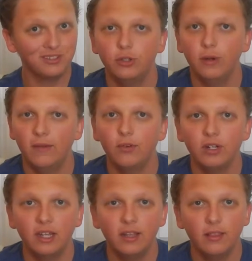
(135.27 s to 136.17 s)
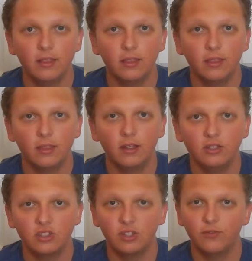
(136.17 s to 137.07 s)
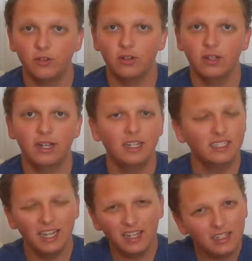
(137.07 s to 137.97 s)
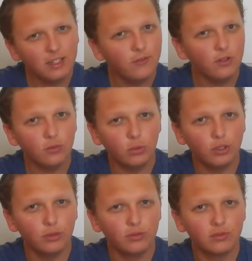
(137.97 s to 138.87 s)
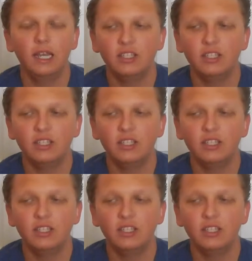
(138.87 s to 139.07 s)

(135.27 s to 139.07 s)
Do everyday things differently and take a different route.